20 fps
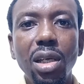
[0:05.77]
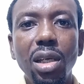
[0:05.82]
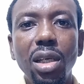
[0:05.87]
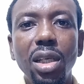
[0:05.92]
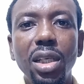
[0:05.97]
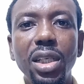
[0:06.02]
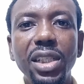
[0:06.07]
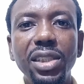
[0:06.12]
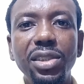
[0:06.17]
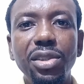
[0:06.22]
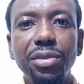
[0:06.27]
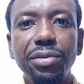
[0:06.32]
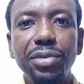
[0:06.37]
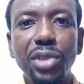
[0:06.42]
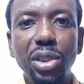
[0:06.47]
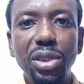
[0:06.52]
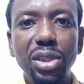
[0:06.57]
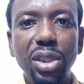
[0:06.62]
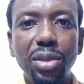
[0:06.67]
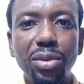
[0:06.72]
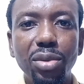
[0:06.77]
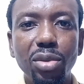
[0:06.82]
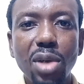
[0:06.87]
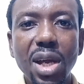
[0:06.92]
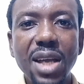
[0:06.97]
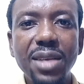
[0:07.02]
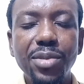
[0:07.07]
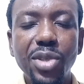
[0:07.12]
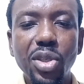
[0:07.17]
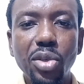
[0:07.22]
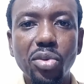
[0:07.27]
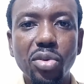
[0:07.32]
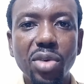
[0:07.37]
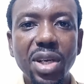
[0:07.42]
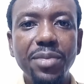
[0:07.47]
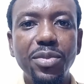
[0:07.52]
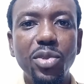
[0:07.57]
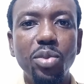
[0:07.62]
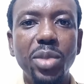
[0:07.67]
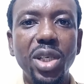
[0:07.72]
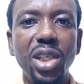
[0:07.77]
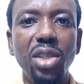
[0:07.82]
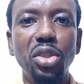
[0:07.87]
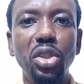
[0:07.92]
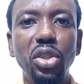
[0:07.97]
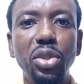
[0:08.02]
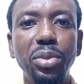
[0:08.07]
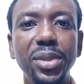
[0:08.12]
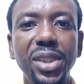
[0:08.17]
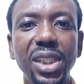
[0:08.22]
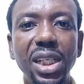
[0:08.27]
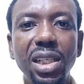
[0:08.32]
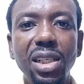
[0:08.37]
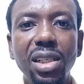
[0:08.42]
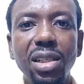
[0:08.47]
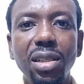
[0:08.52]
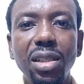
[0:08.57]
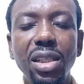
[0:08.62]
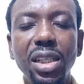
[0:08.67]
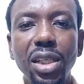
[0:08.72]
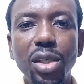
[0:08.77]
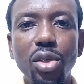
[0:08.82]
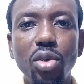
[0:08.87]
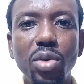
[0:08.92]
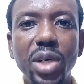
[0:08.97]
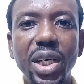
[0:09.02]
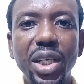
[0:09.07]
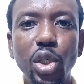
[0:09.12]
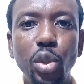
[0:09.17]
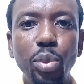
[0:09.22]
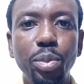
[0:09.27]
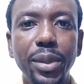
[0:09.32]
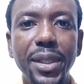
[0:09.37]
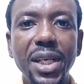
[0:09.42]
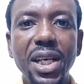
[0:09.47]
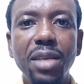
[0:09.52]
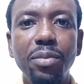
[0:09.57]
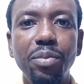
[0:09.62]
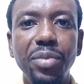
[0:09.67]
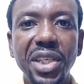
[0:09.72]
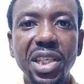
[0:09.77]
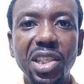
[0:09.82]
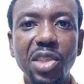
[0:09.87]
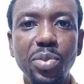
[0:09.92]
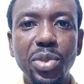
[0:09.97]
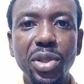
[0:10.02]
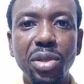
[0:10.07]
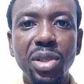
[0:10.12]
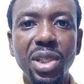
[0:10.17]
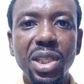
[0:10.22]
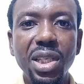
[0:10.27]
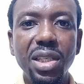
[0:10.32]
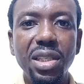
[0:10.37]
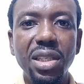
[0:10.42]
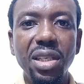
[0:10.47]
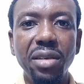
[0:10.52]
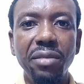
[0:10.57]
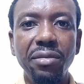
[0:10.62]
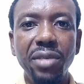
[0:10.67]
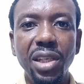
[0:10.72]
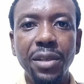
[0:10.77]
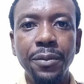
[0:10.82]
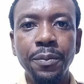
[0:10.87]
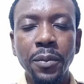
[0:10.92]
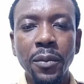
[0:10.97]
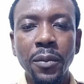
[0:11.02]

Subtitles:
In case you've not subscribed, subscribe to my YouTube channel, eagleeyeopener, BS Purity TV.